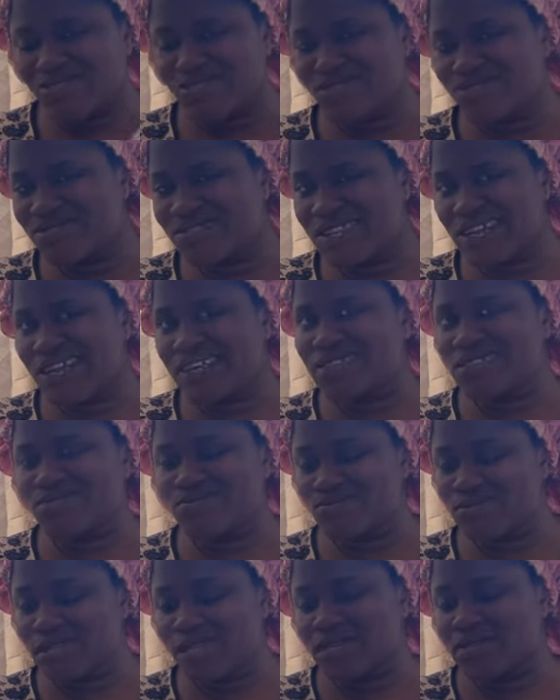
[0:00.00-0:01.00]
not
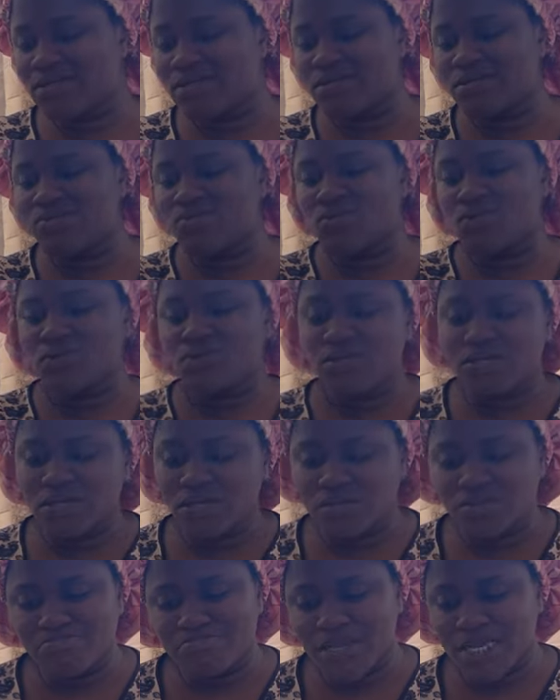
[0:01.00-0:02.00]
as good as the ones
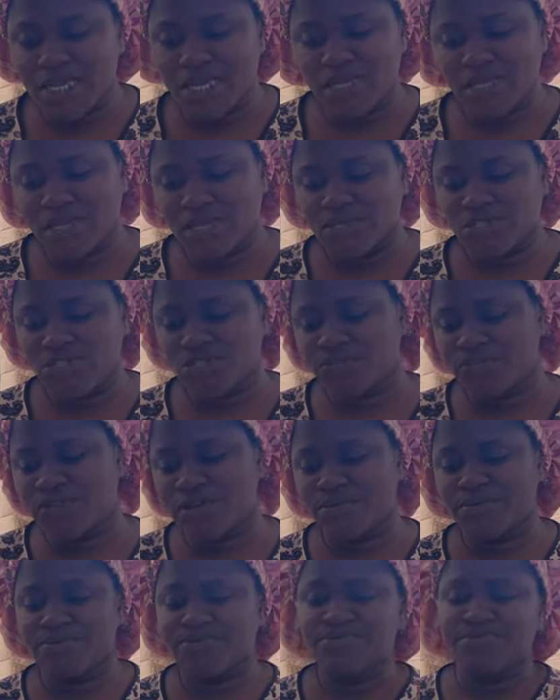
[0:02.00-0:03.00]
they make in
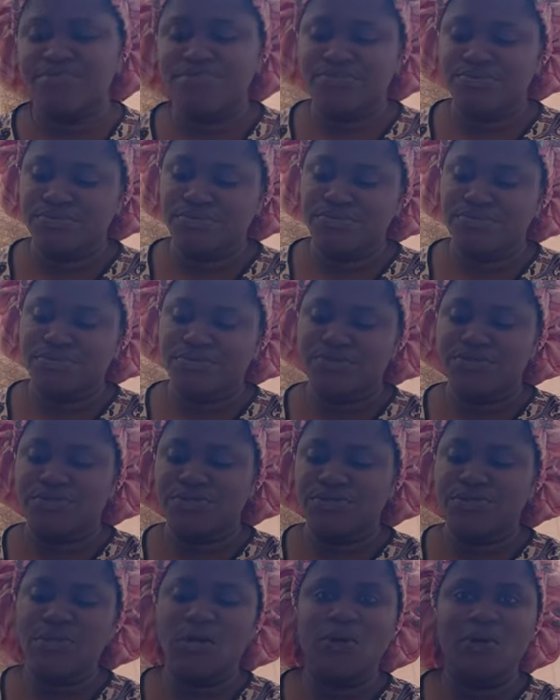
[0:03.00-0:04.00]
Nigeria.
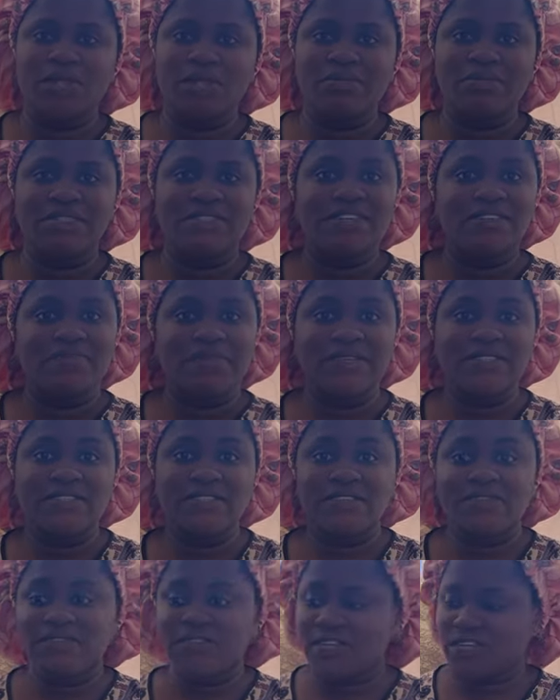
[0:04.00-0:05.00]
So, let me save
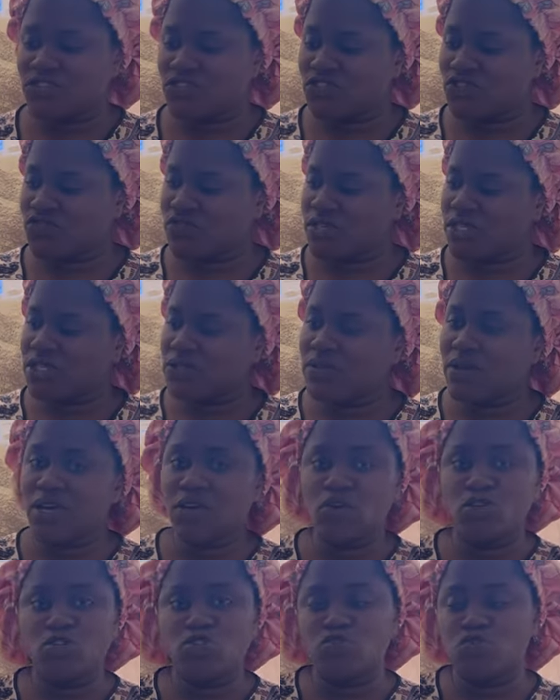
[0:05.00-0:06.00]
myself that stress. So,
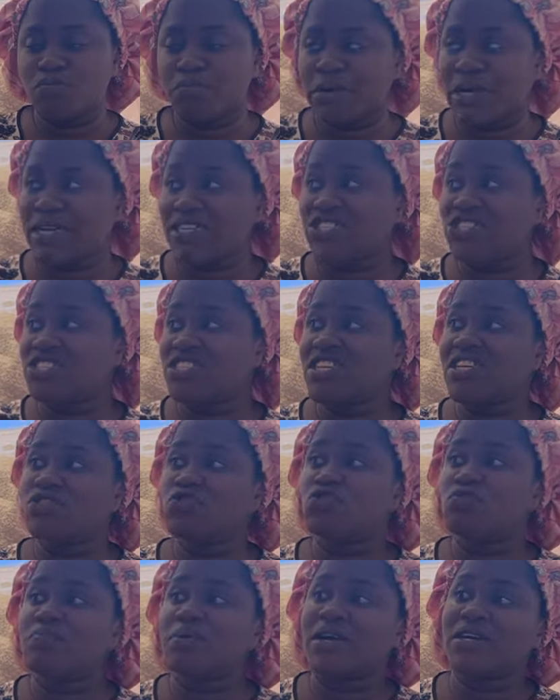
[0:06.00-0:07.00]
I got 2 packs. She
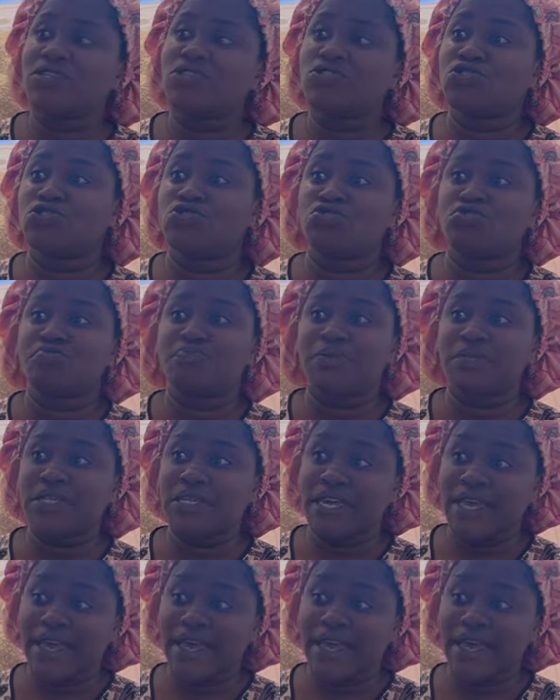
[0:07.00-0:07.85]
said 2 packs should be